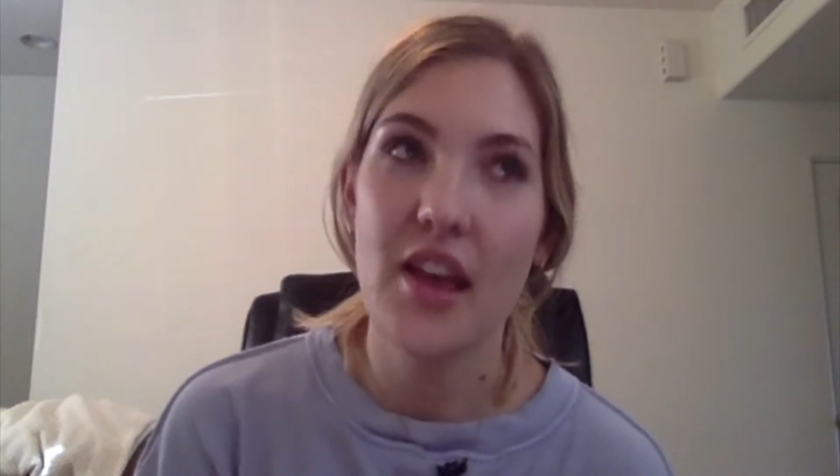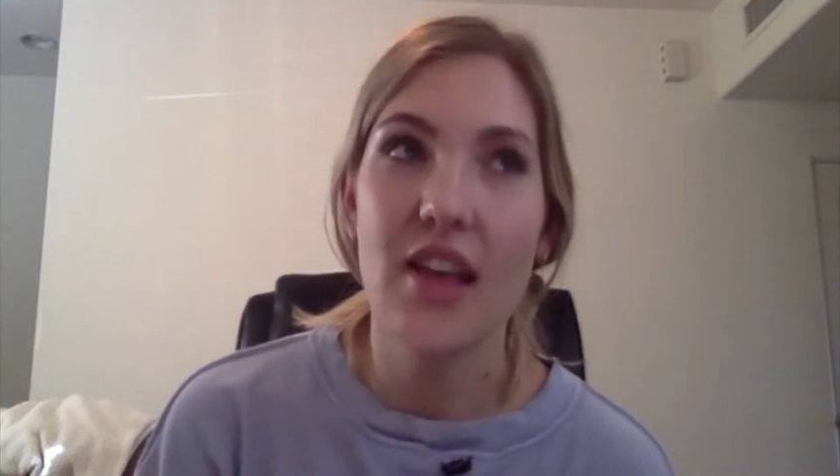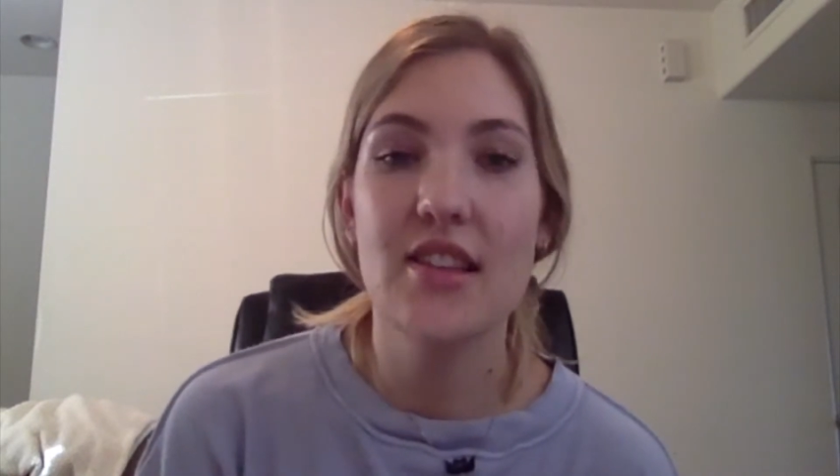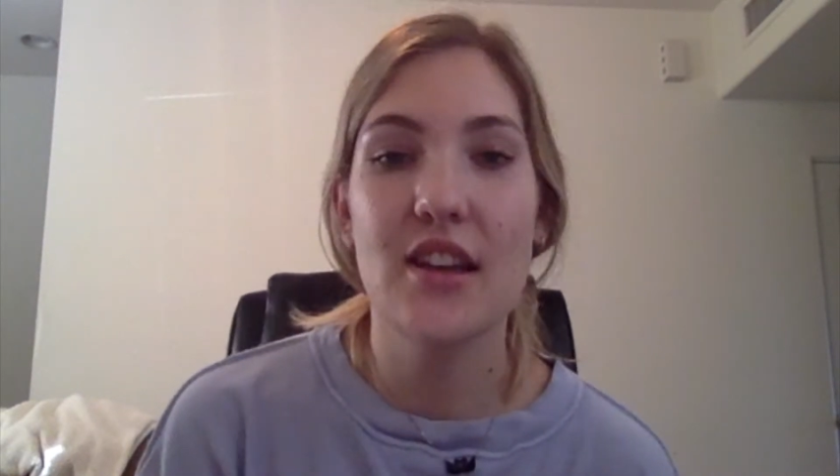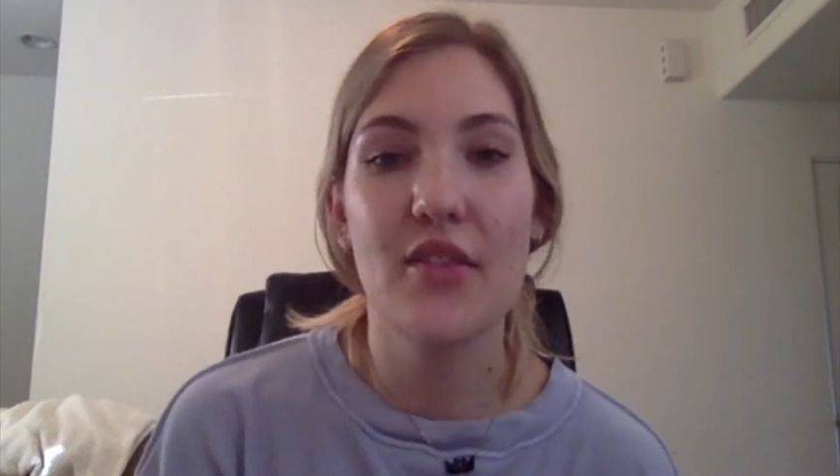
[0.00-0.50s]

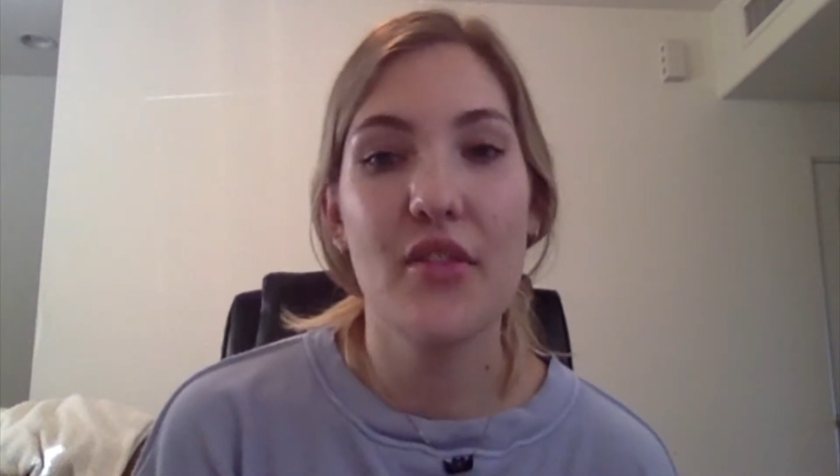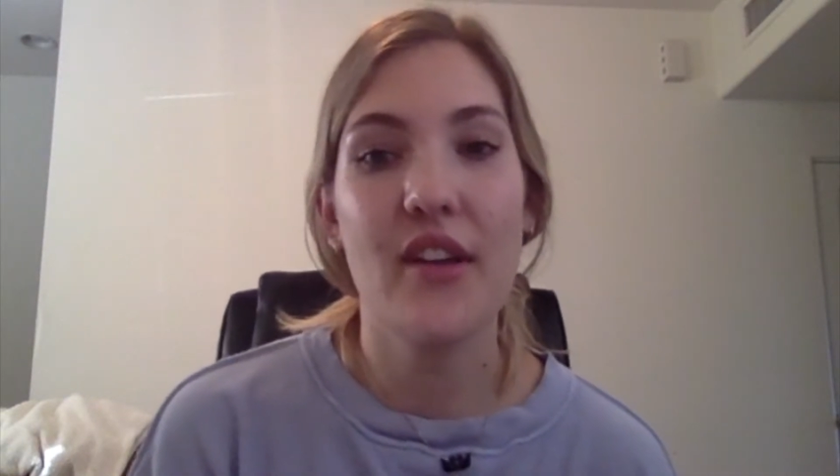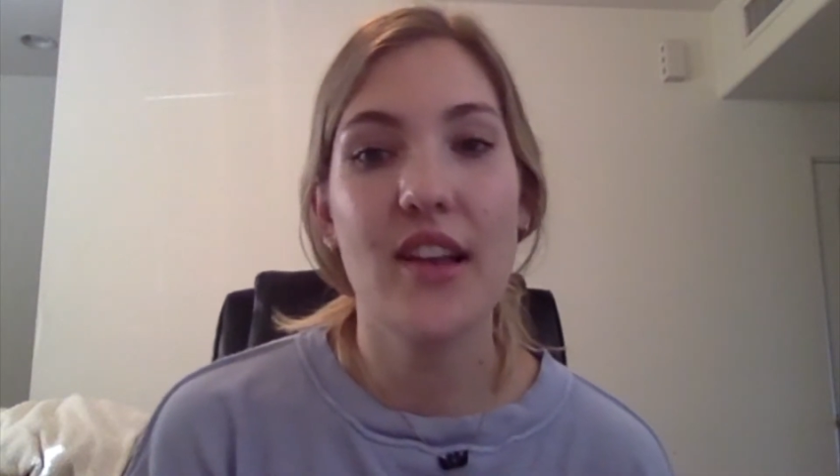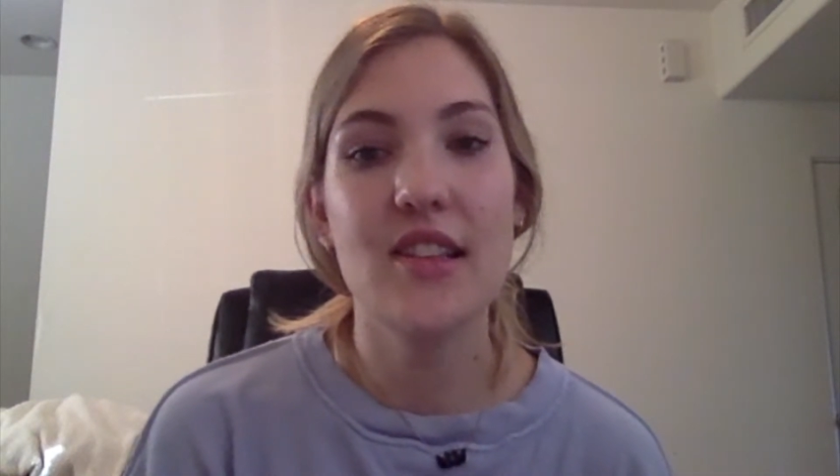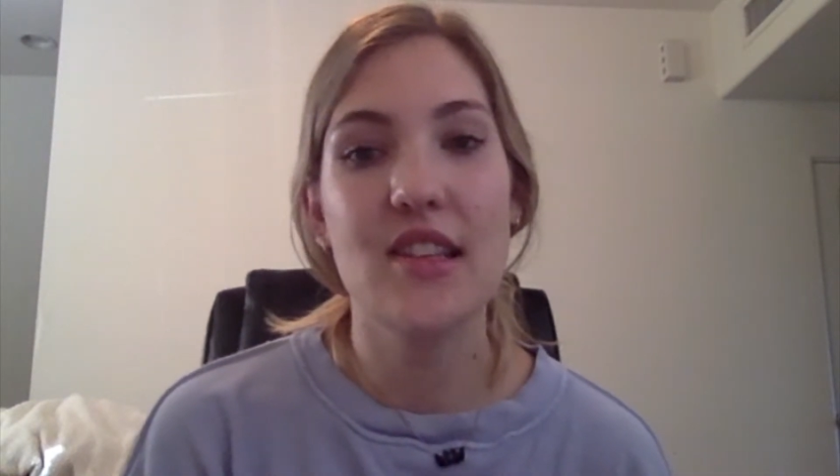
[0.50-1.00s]
Several
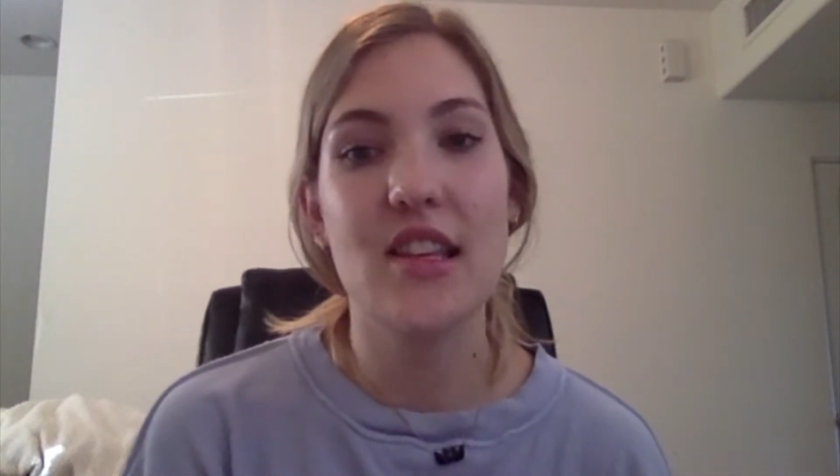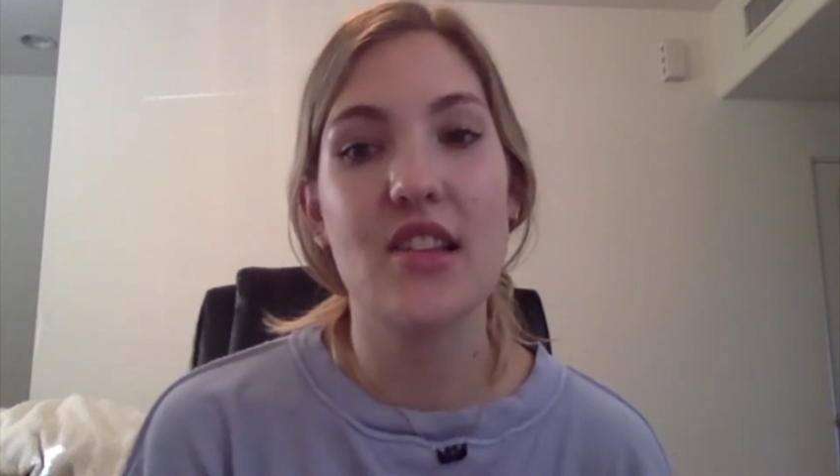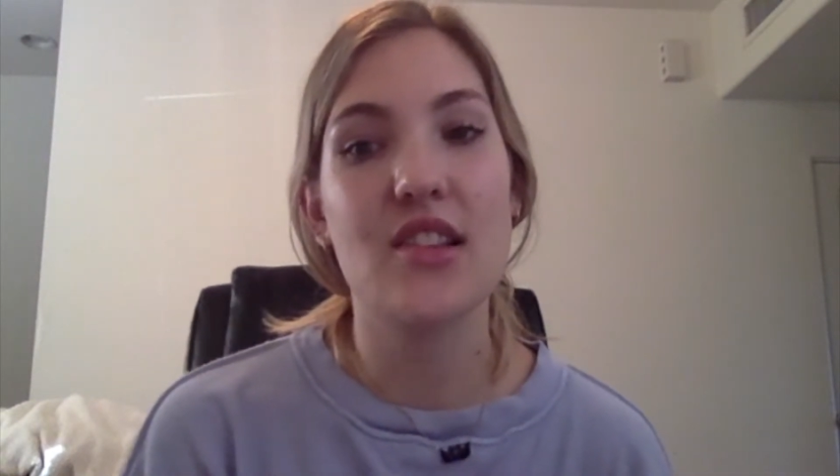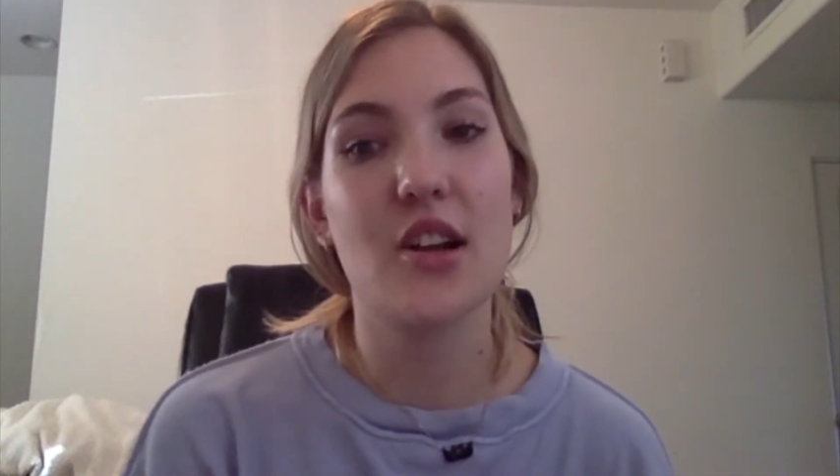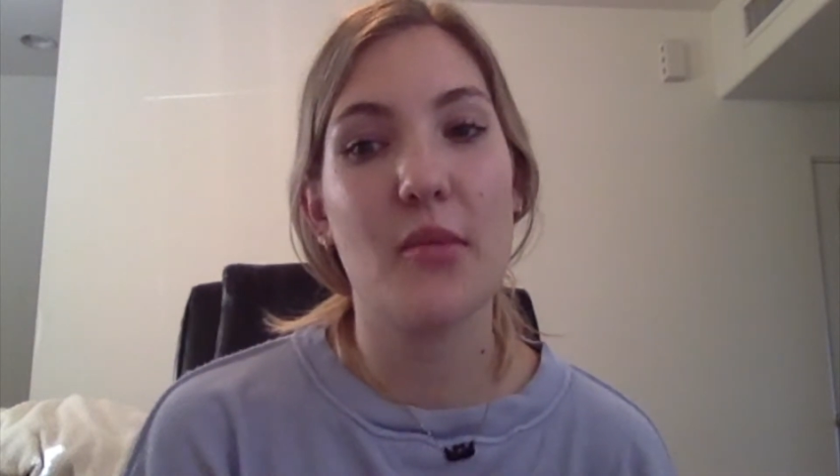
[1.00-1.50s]

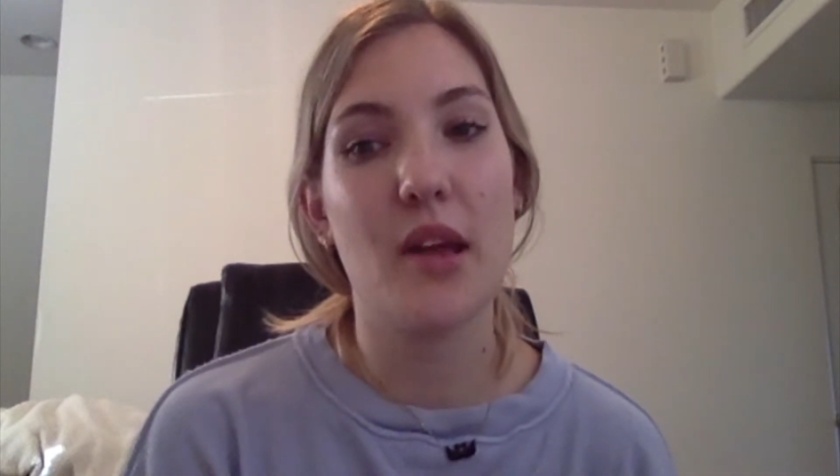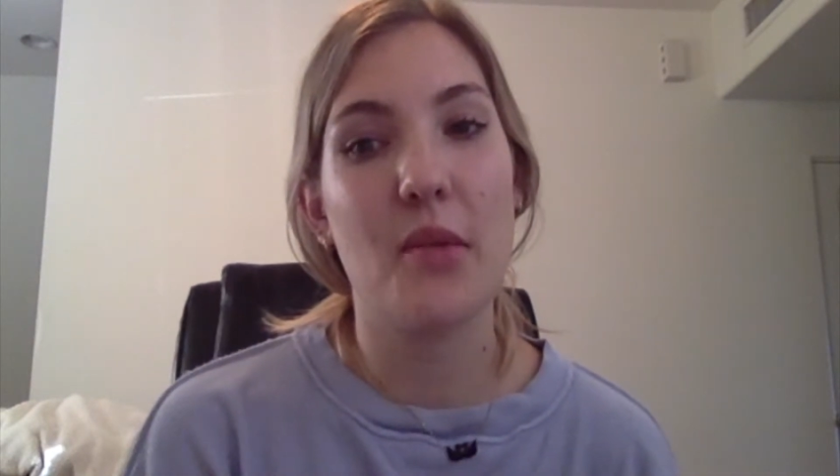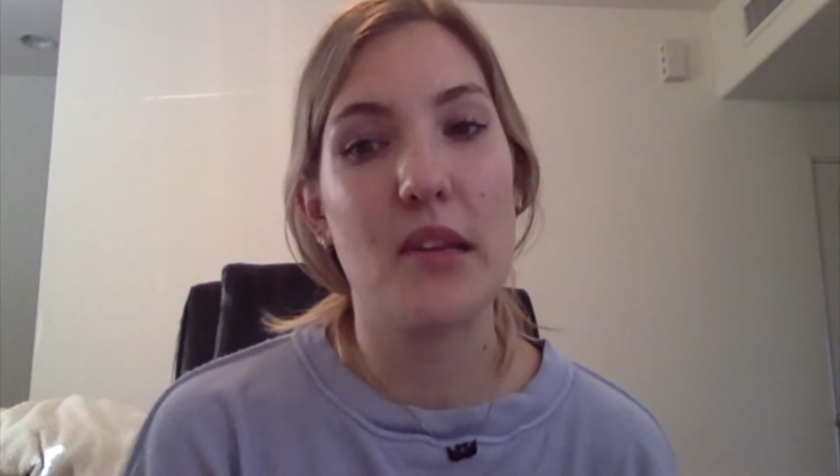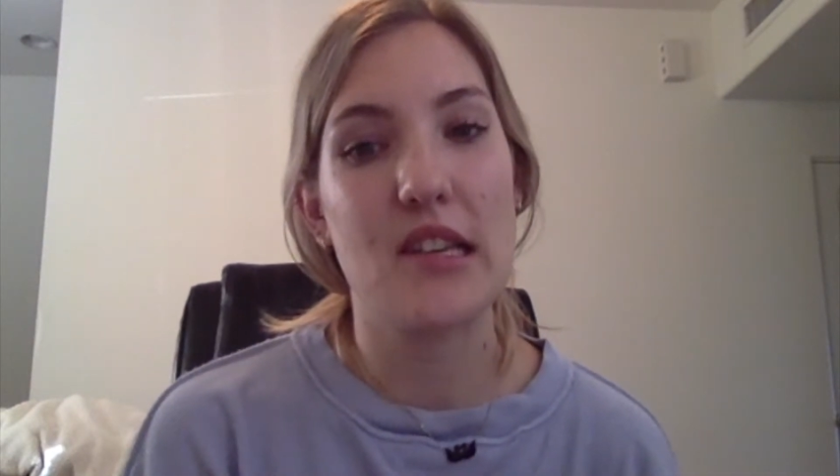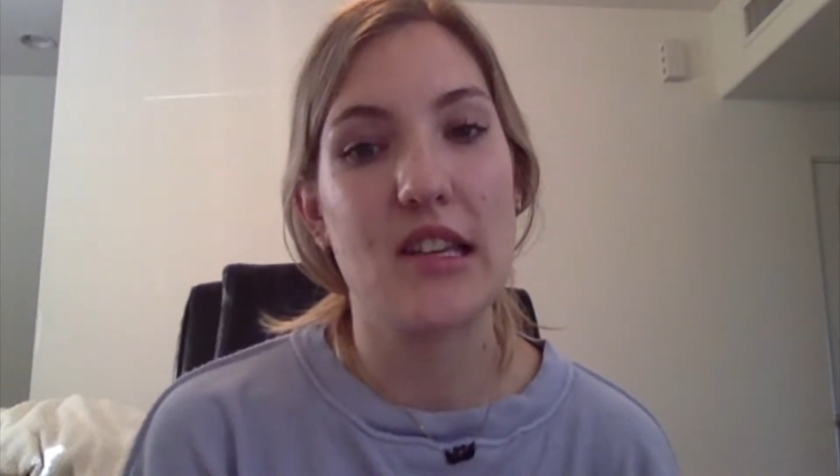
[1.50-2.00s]
vaccines are made
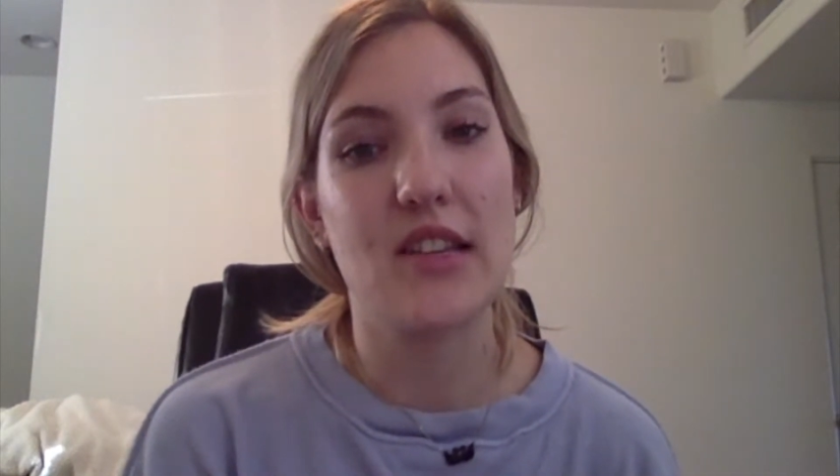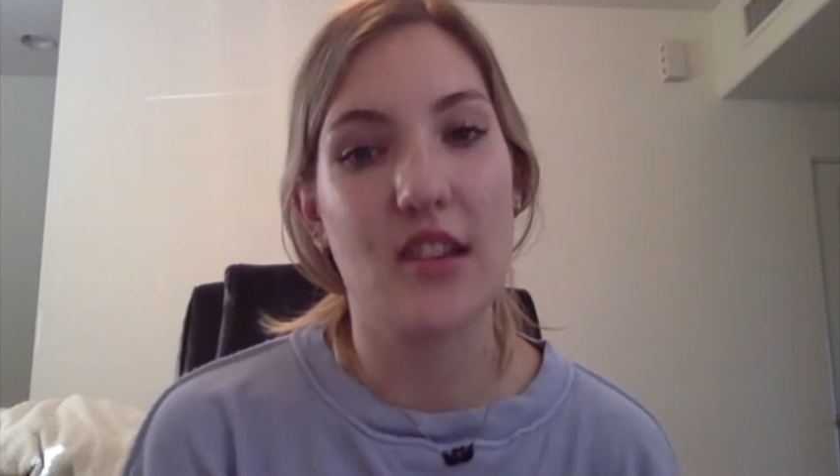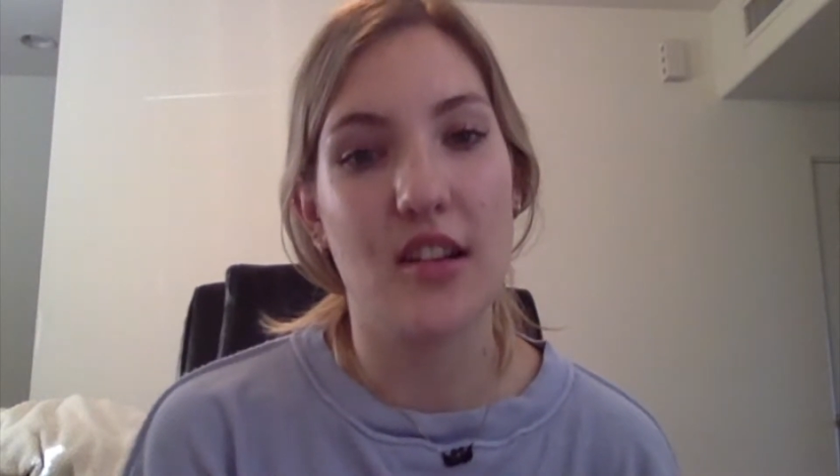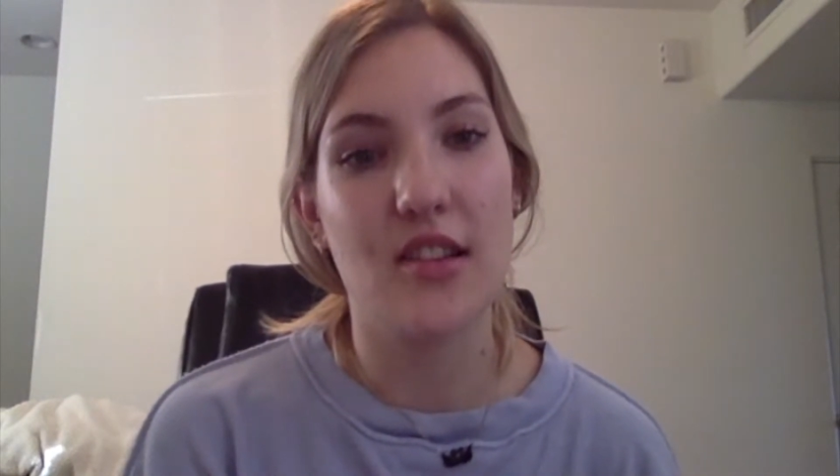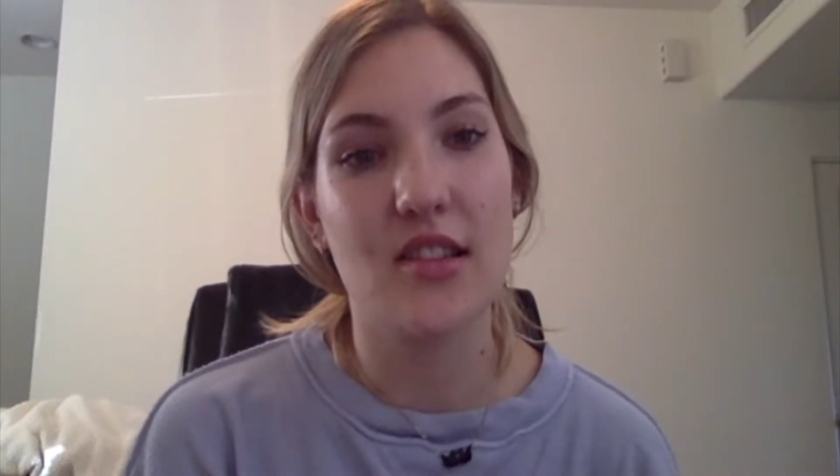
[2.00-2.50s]
by taking
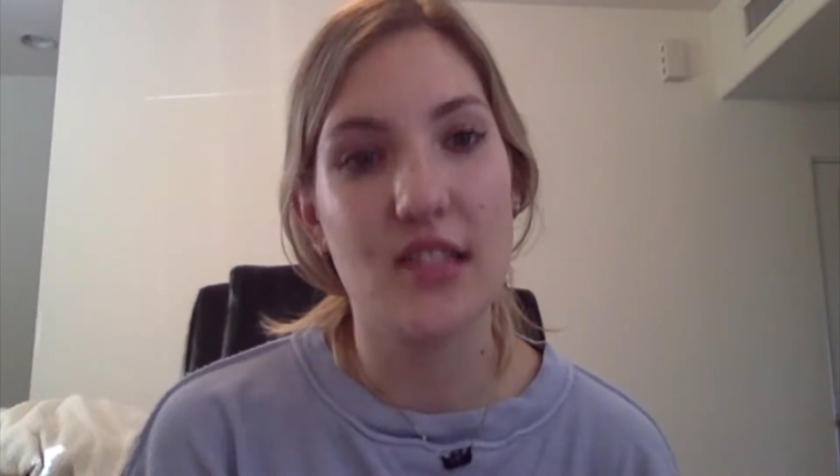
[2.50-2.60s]
toxins